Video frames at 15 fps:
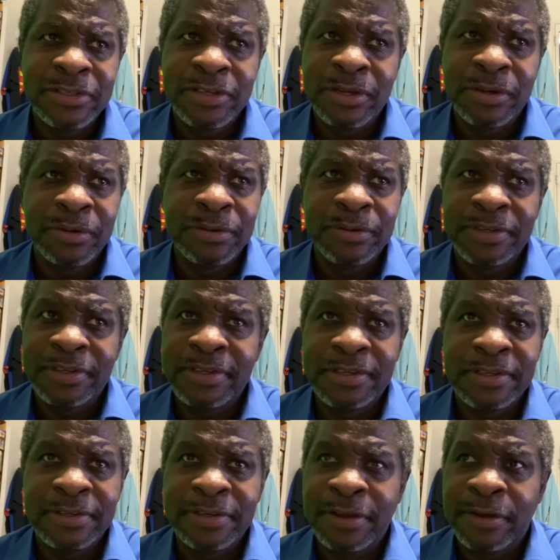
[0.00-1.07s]
so
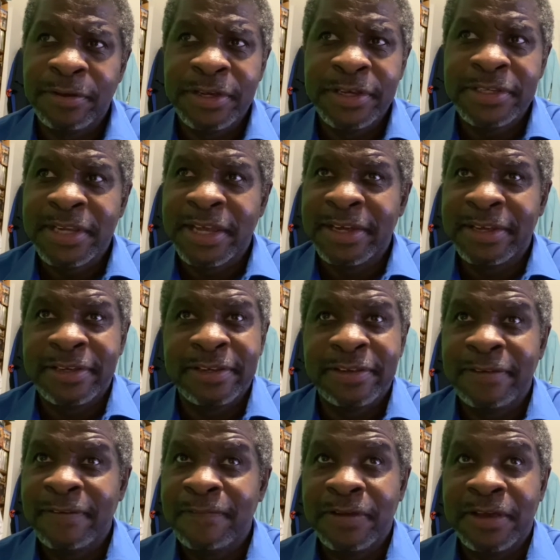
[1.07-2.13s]
you know, he's like,
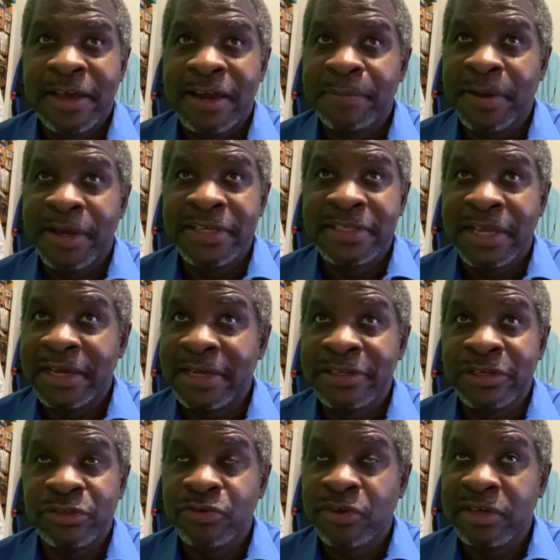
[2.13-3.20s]
forget about. It. He's like
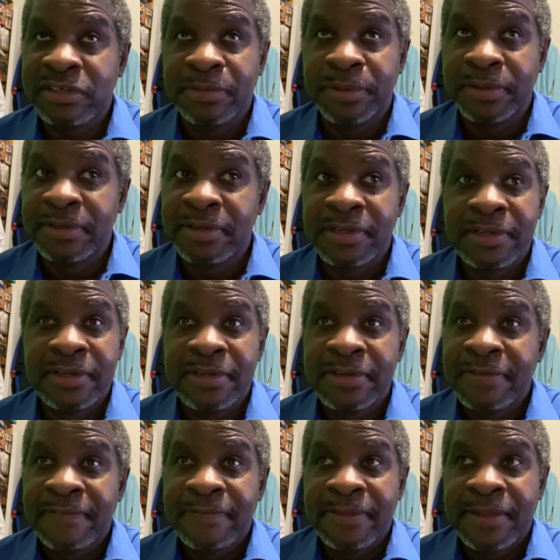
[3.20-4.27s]
indestructible,
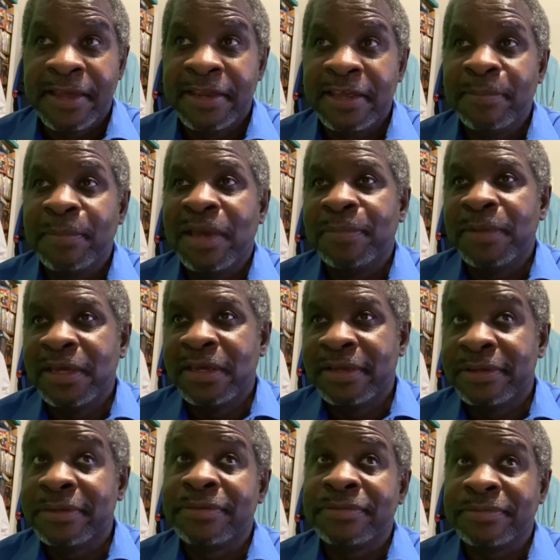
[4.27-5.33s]
and he may
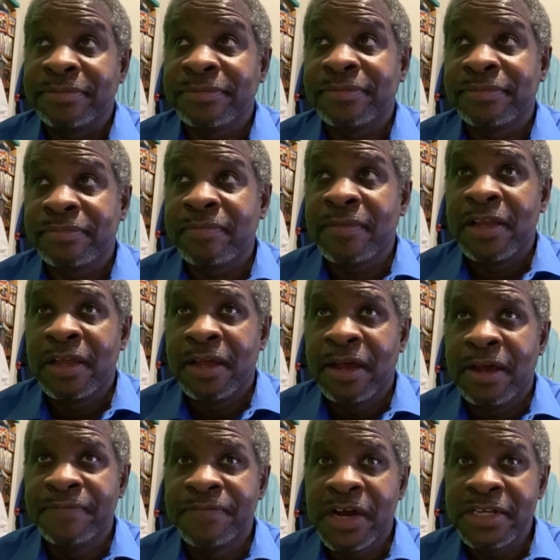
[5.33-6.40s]
be
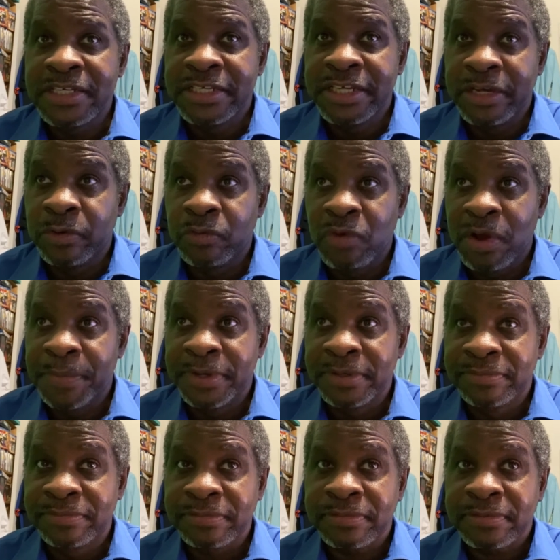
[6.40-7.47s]
uh, Vought secret
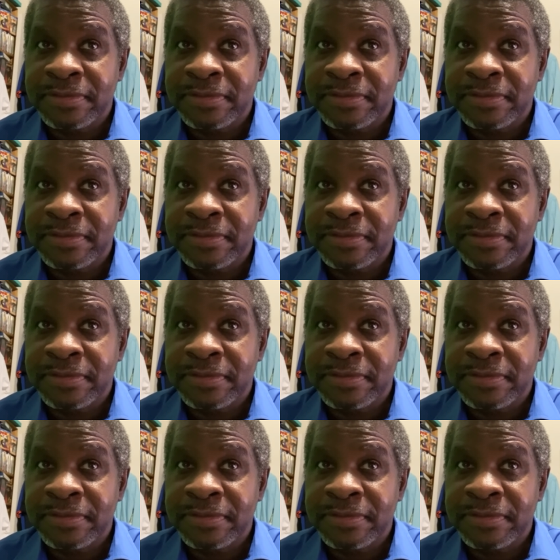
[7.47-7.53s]
weapon.